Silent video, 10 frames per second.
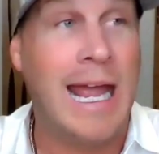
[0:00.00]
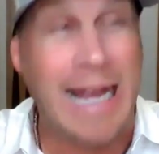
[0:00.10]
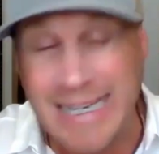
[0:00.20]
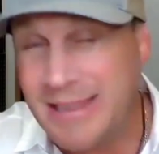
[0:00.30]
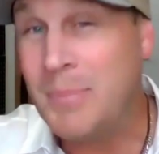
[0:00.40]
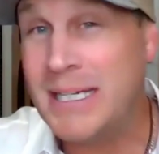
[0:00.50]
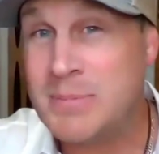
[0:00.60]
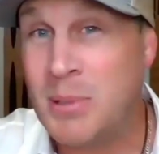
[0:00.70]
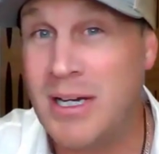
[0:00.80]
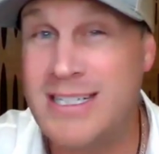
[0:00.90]
And the
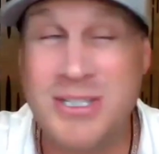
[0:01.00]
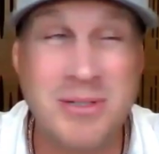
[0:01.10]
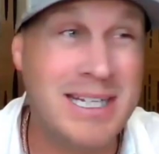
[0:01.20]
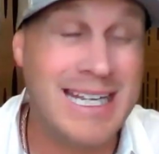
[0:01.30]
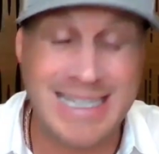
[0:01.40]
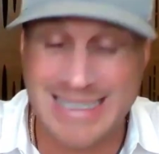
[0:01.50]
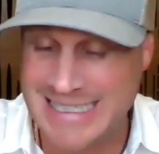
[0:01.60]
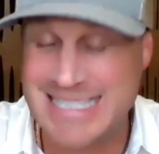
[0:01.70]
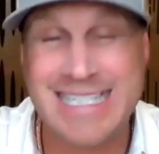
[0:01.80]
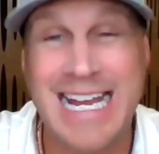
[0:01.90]
best part is you can get an
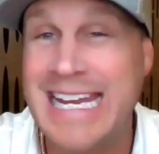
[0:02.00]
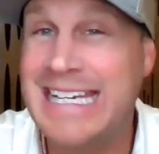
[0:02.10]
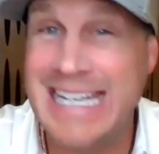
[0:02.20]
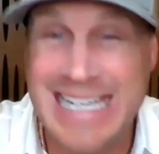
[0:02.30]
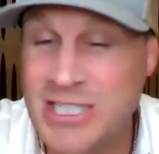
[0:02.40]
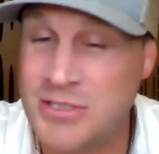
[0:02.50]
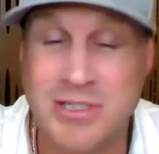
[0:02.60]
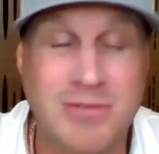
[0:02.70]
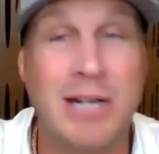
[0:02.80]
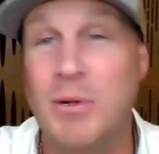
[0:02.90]
insane
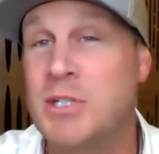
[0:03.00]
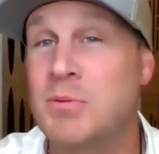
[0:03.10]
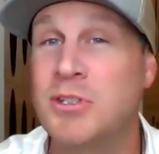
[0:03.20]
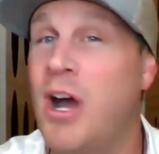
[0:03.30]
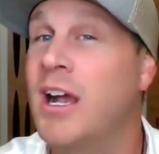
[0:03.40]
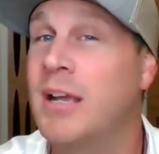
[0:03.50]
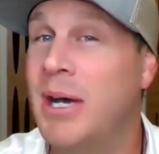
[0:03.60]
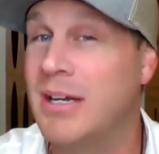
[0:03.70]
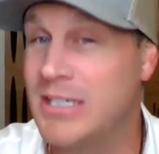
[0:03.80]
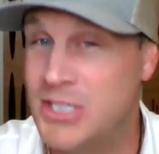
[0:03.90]
interest rate, which we'll talk
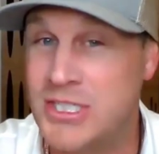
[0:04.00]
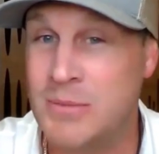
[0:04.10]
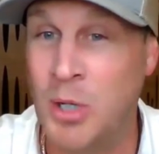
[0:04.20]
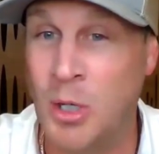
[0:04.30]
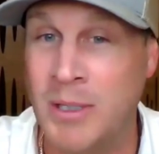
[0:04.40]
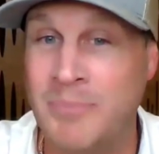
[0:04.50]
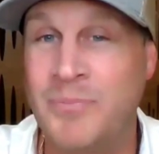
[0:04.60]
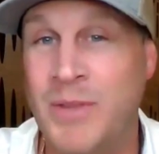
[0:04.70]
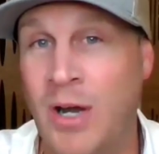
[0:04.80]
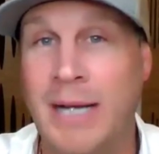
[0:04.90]
about in just a moment.
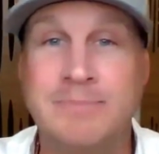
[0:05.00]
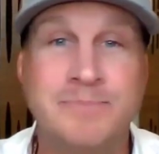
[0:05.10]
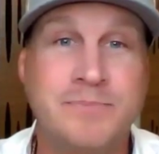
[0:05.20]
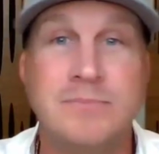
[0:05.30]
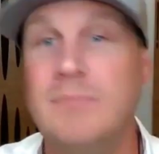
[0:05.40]
All right,